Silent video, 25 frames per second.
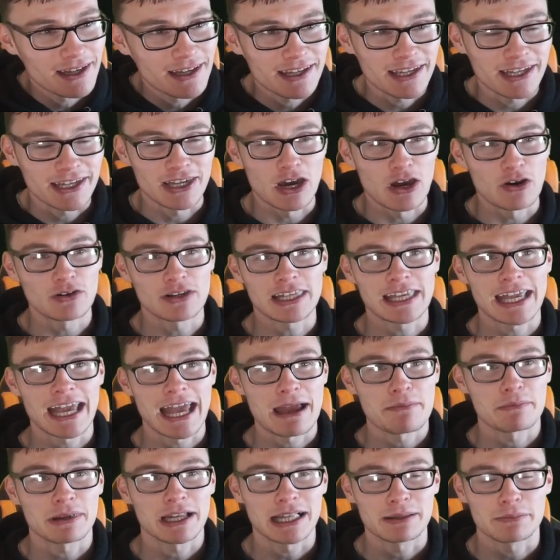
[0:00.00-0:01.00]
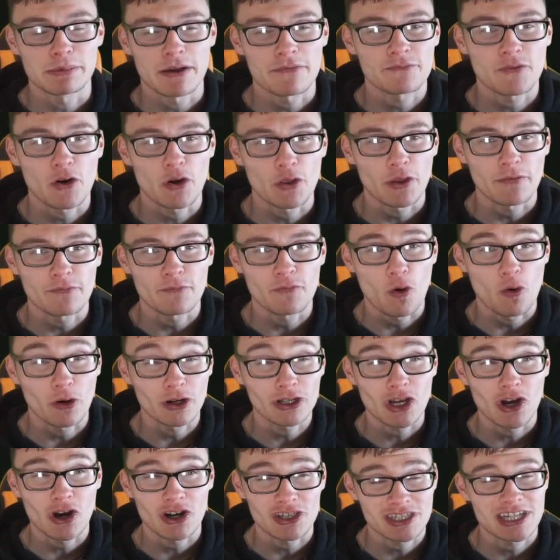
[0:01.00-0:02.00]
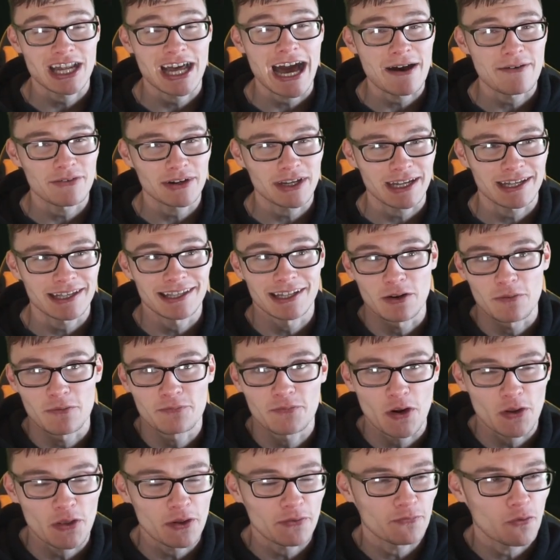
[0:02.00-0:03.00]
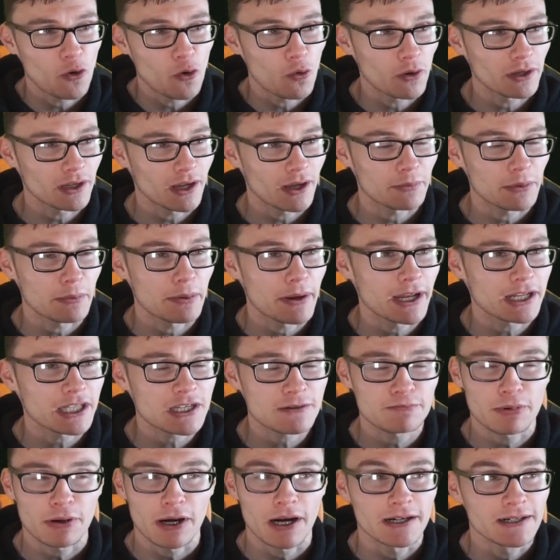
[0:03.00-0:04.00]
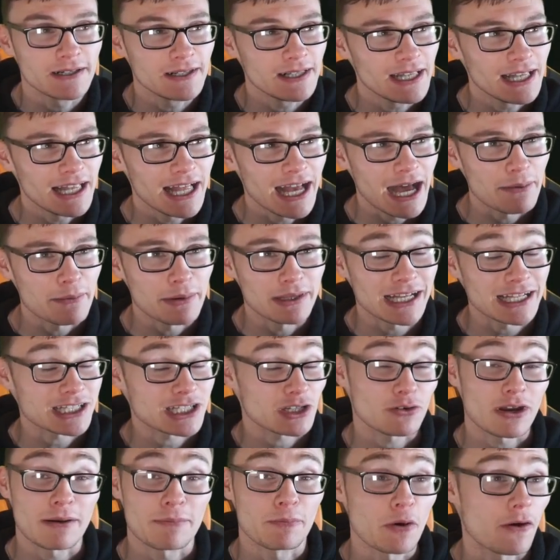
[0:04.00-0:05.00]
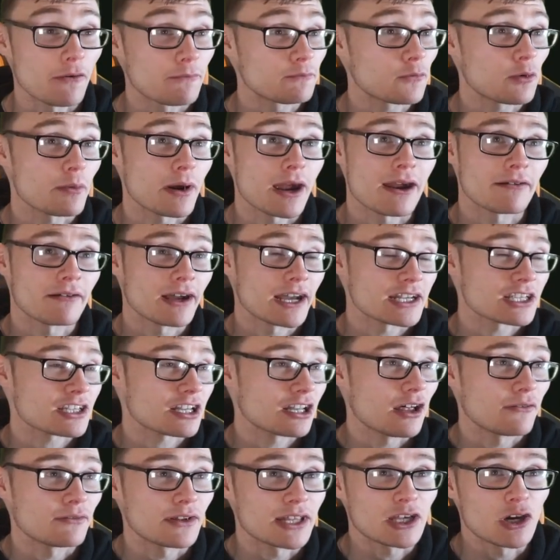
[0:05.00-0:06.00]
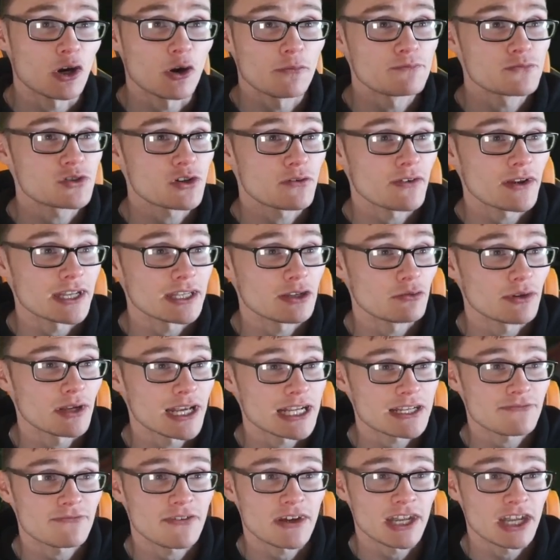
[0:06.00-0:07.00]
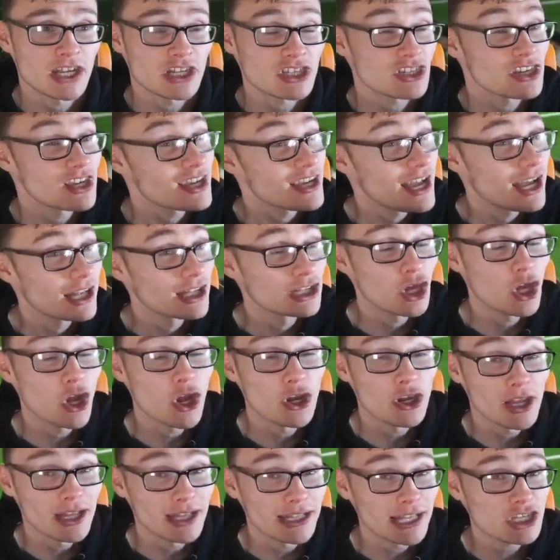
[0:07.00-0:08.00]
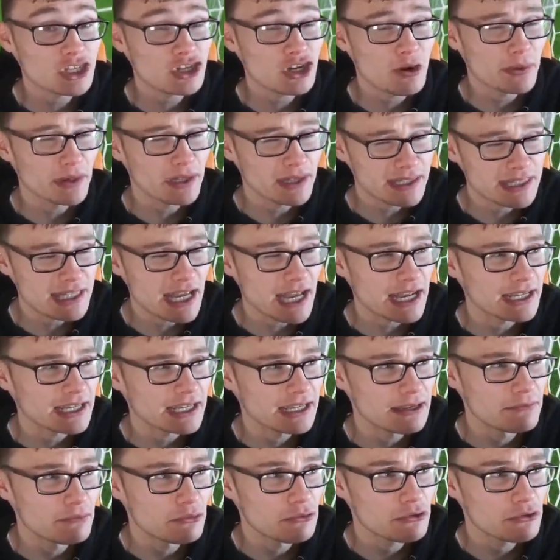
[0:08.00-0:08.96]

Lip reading: You know, to get him a little bit further forward, causing havoc, you know, further forward up the pitch. But, I mean, that's a great ball from Guimaraes. Lovely goal from Gervinho. Nice finish. 2-0. Let's jump into the second game,